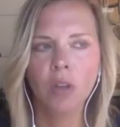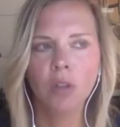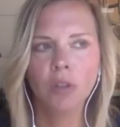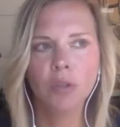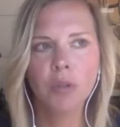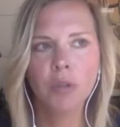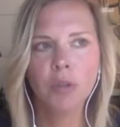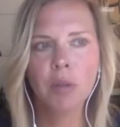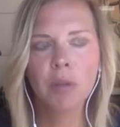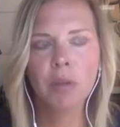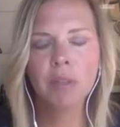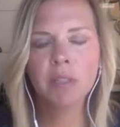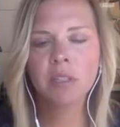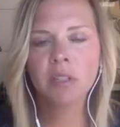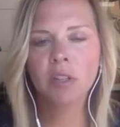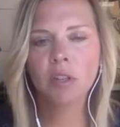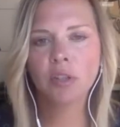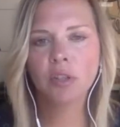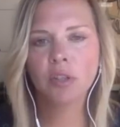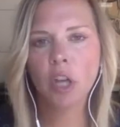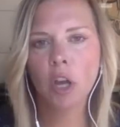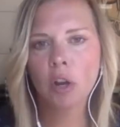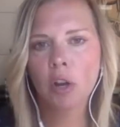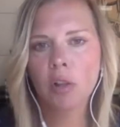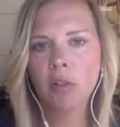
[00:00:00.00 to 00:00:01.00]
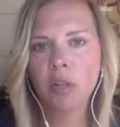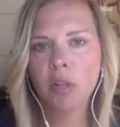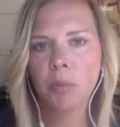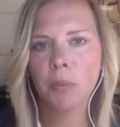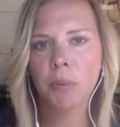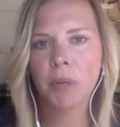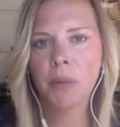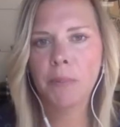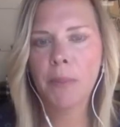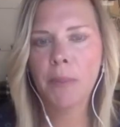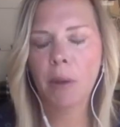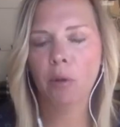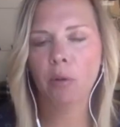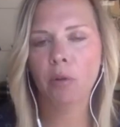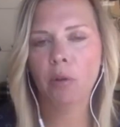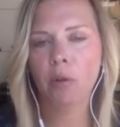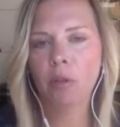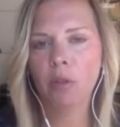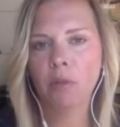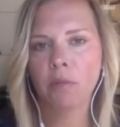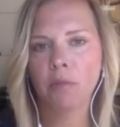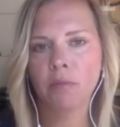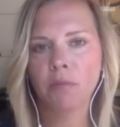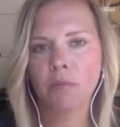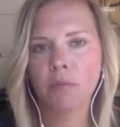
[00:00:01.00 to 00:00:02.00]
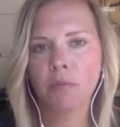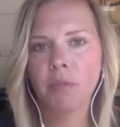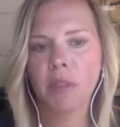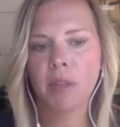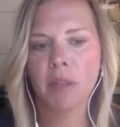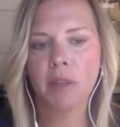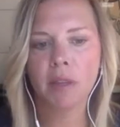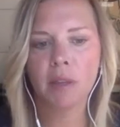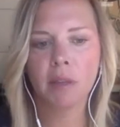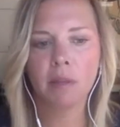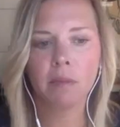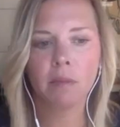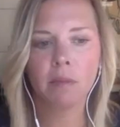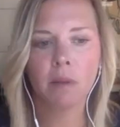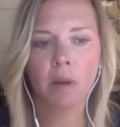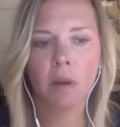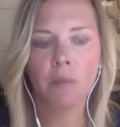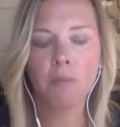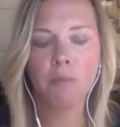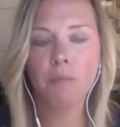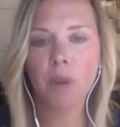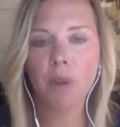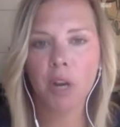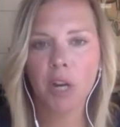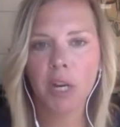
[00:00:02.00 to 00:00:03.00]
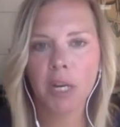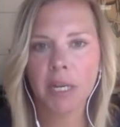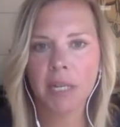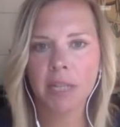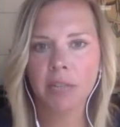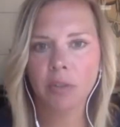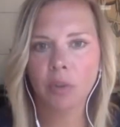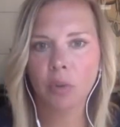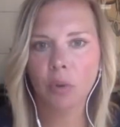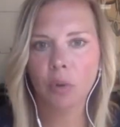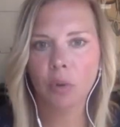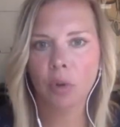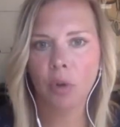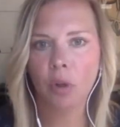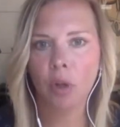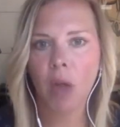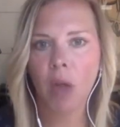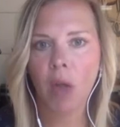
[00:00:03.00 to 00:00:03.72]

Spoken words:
So now let's talk a little bit about the market as a whole.